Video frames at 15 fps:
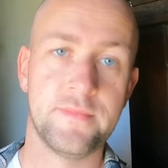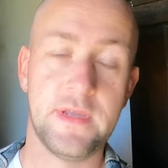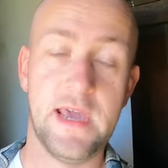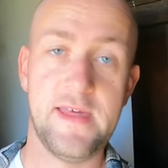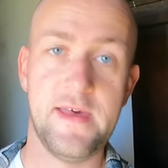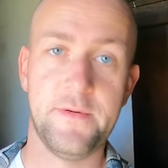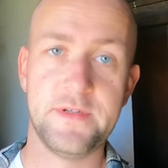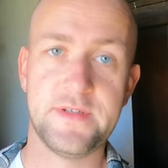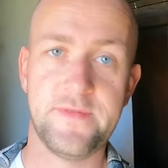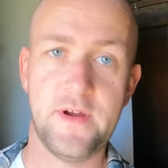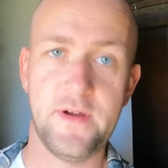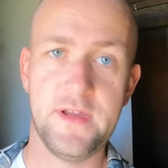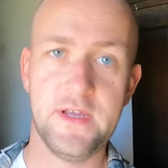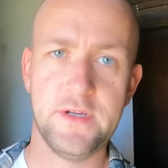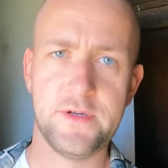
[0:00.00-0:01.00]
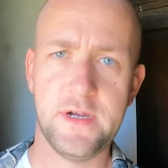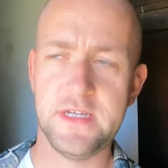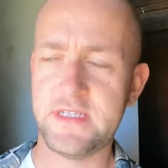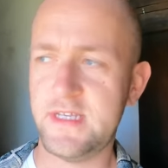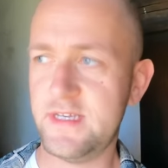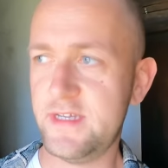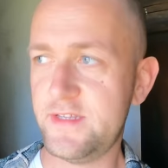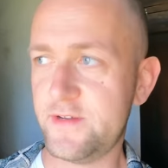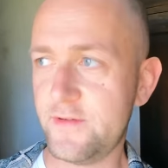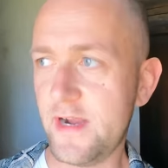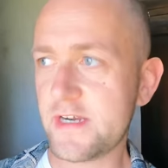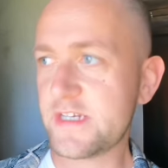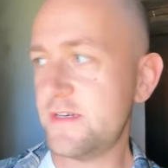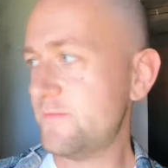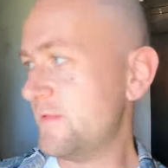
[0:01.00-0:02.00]
yeah, that was a very interesting
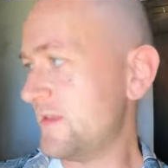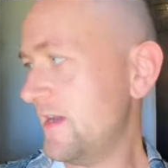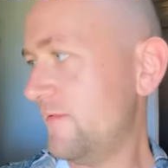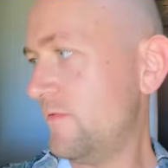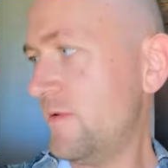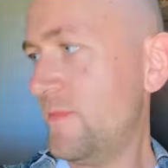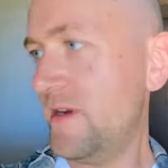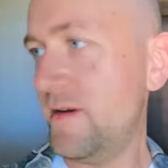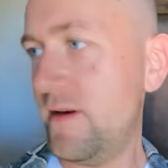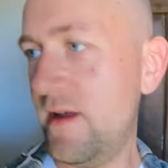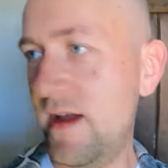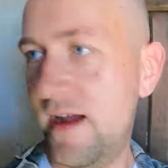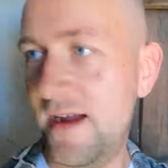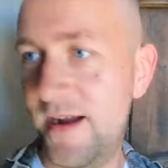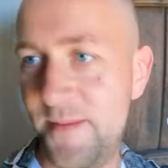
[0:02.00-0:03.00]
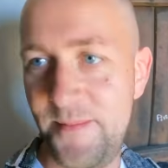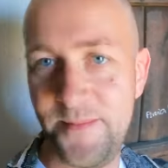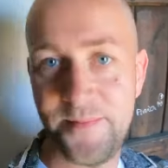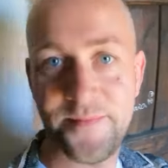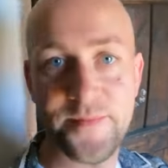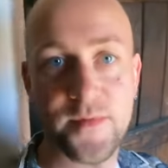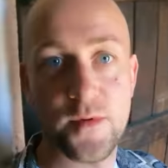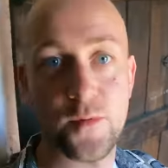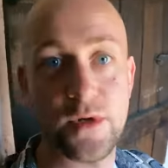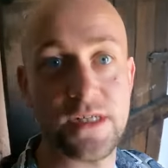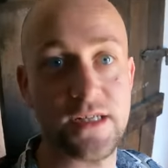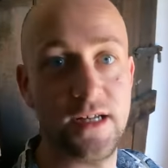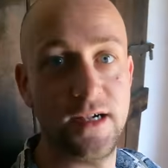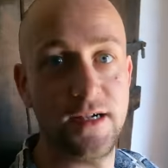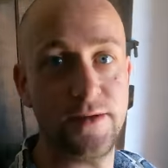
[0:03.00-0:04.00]
interaction with that woman. Um, we
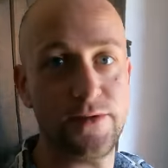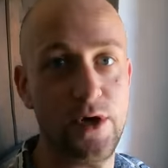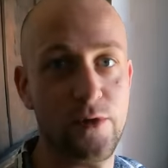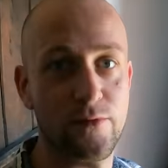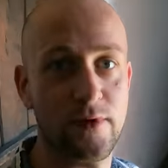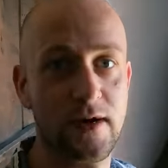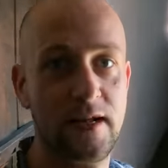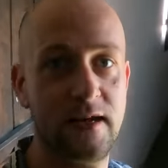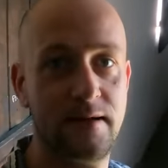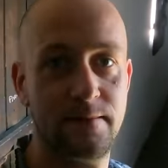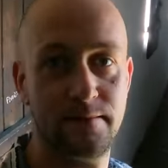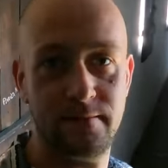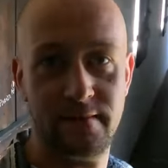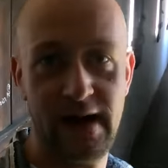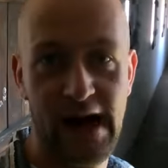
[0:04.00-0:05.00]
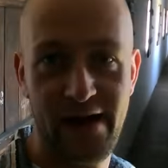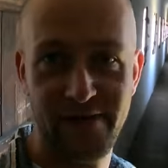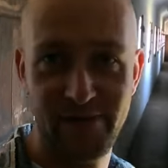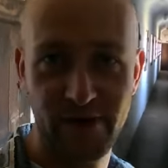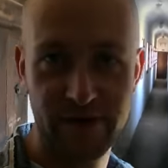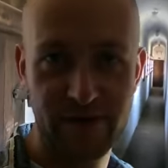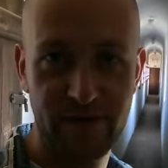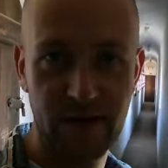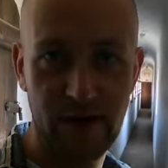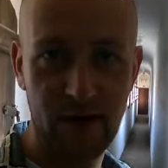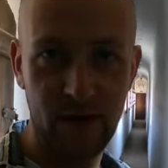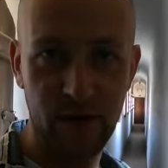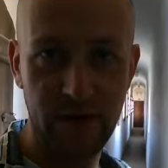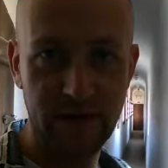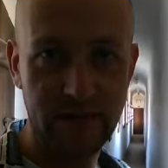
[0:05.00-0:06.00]
still don't really have much of a
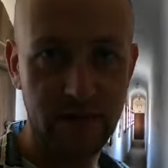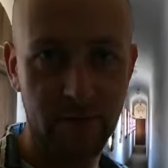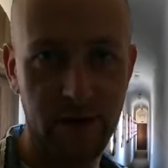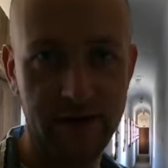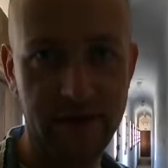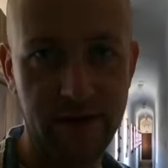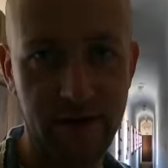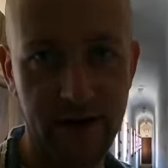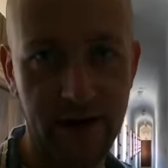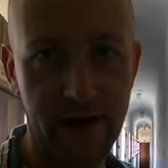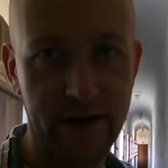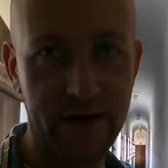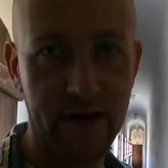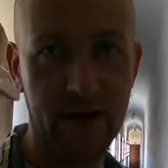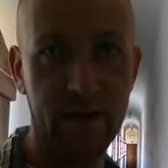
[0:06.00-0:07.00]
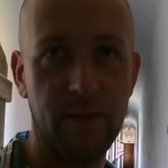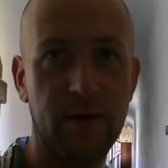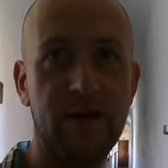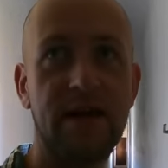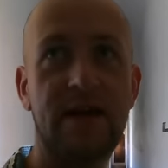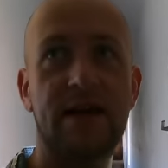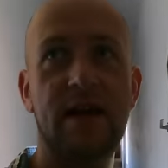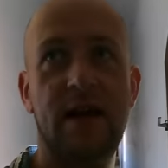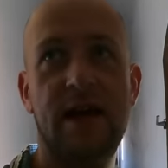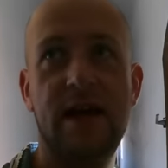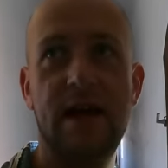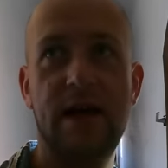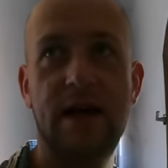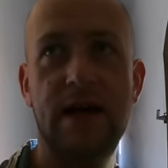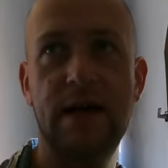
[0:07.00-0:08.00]
clue as to what's going on here, but
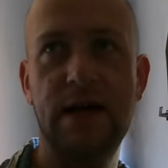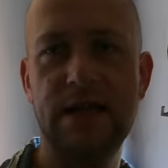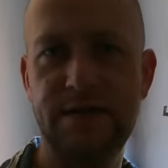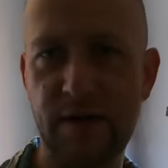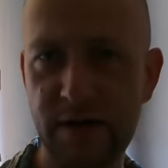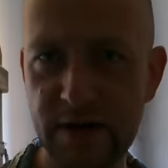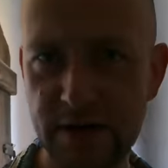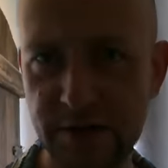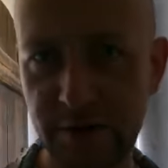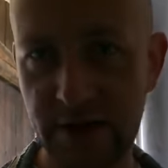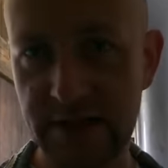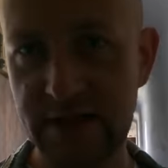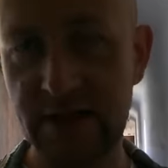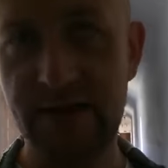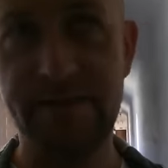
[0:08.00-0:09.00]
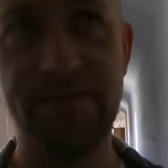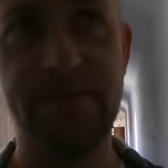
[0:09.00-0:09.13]
it's very interesting.